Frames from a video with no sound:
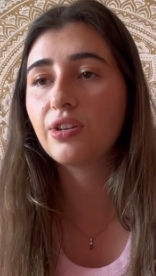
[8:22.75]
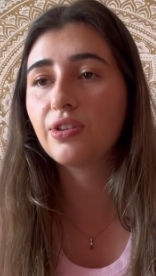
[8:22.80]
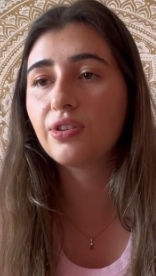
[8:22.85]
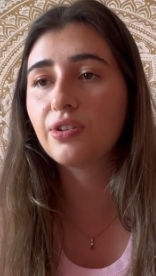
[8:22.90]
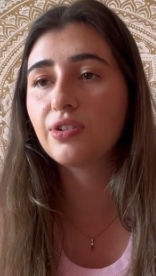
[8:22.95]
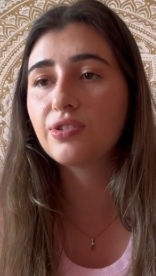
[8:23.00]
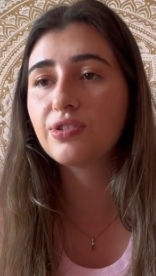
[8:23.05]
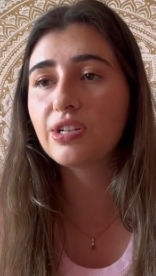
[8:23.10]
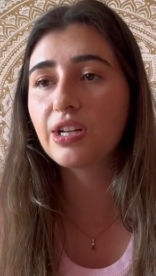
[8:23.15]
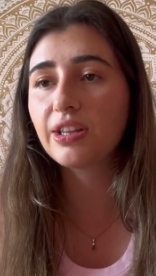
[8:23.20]

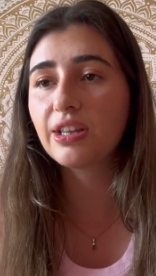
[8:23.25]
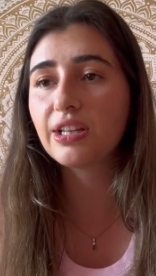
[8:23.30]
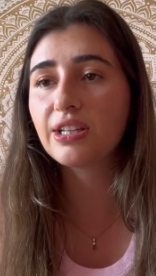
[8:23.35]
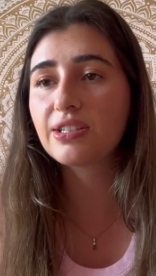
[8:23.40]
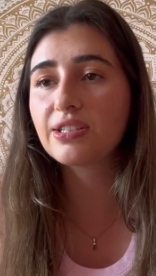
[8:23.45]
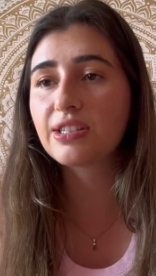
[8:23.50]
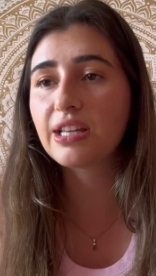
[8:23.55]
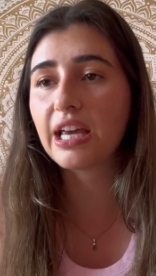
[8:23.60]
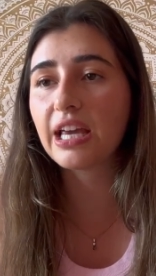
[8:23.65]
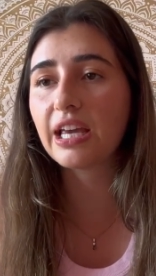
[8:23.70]
there's nothing
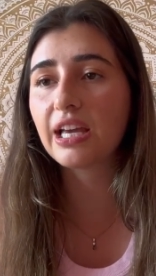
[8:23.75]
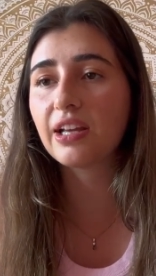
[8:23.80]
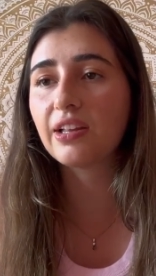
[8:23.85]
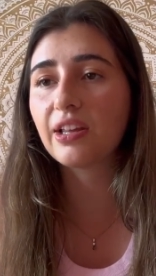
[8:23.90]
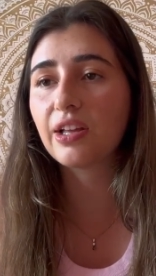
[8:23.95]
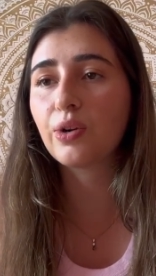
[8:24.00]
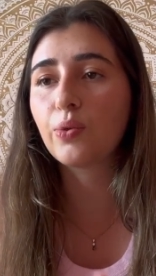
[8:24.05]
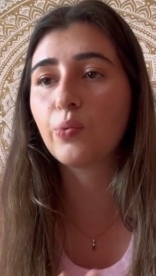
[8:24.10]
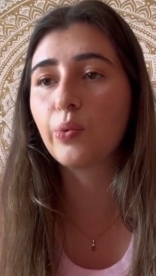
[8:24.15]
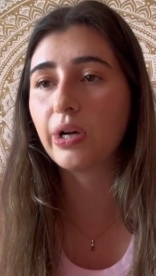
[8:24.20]
saying
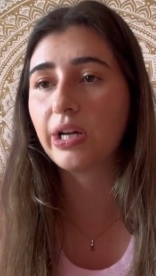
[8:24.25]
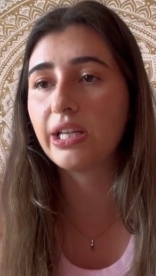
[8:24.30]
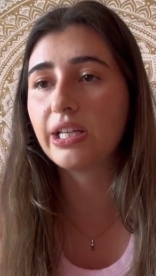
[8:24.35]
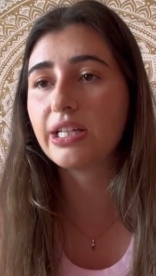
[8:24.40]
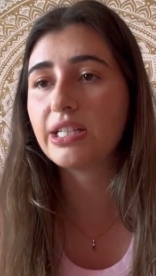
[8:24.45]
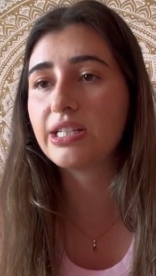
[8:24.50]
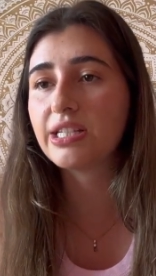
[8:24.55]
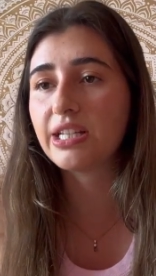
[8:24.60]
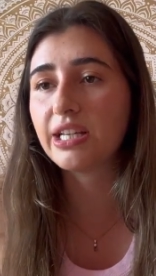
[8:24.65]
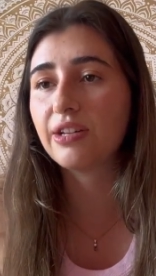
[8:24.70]
like what he
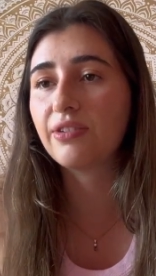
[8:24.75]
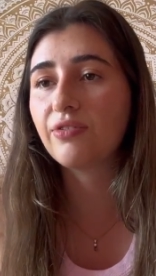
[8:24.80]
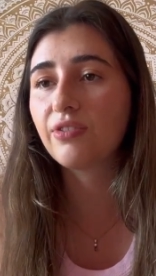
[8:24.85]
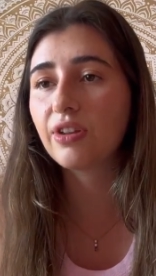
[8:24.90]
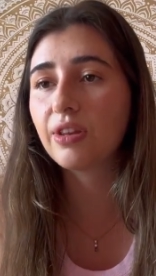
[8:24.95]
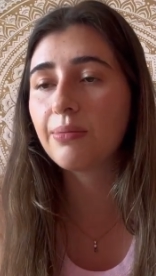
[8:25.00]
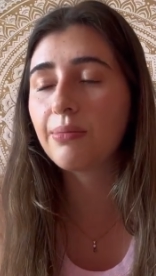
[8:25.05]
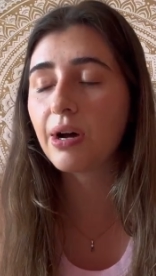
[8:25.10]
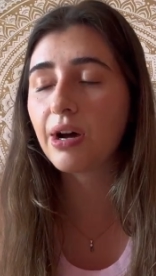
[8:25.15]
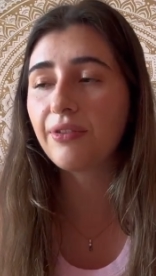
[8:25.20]
did for
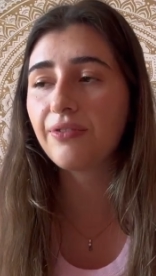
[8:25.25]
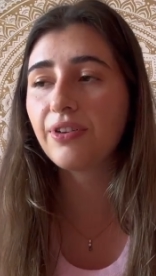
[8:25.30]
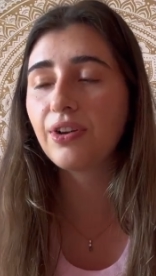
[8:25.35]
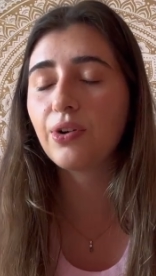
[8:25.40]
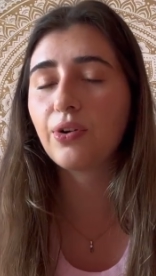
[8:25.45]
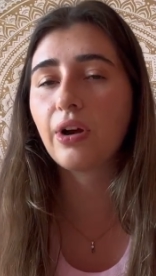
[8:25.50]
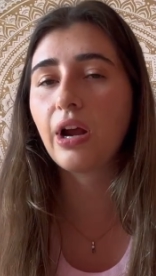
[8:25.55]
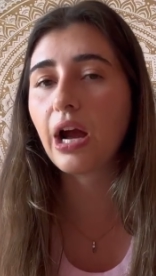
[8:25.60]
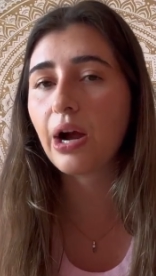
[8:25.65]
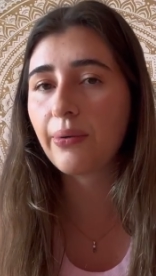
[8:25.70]
the mafia
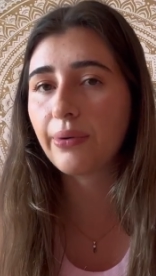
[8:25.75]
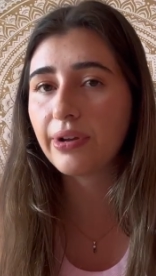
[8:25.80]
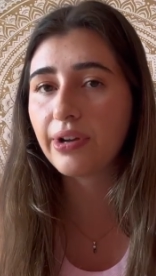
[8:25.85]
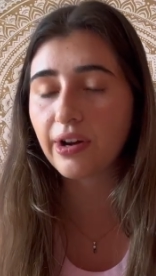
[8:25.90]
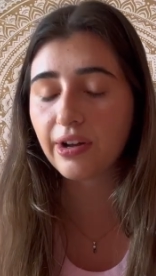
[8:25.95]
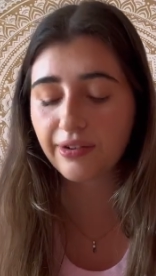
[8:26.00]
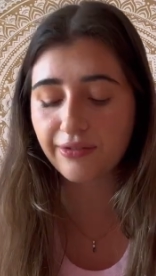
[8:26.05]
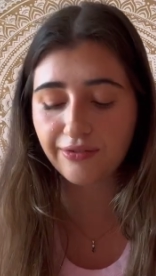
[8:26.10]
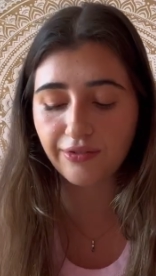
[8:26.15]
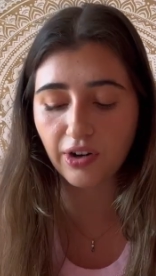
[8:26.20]
or how he got
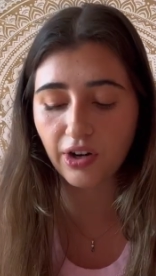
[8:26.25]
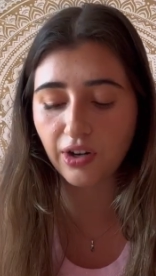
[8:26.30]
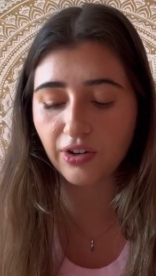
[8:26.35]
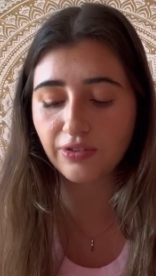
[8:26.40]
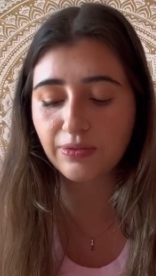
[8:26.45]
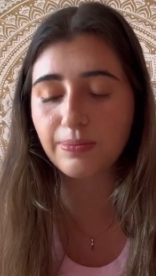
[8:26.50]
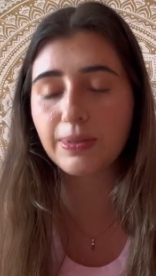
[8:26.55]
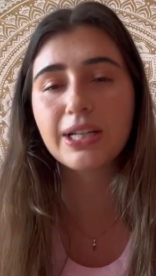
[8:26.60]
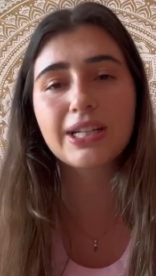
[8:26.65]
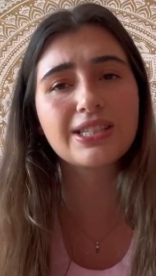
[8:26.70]

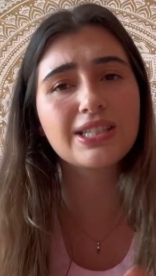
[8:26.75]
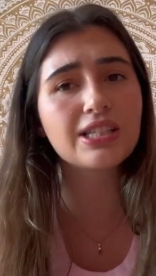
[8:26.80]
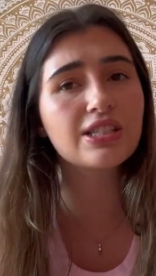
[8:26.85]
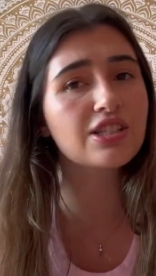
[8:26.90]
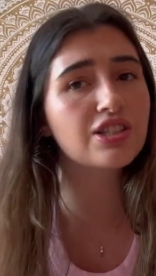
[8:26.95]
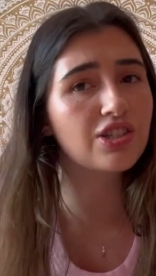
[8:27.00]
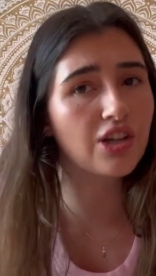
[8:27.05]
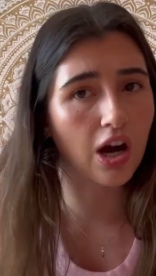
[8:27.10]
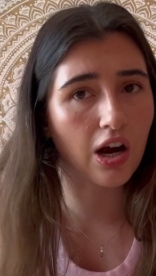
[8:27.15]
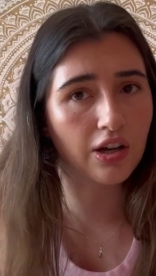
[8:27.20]
involved because he's a
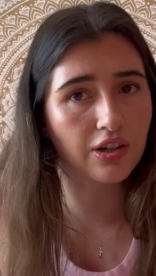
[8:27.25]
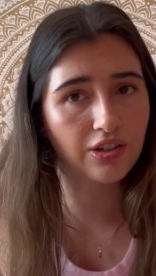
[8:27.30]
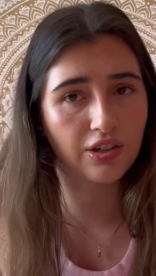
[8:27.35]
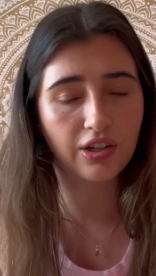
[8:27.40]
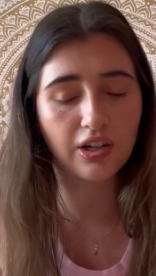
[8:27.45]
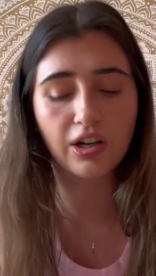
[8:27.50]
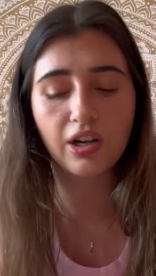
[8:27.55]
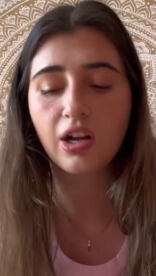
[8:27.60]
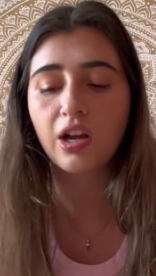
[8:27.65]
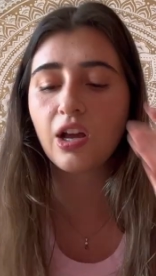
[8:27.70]

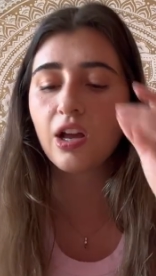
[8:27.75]
doctor.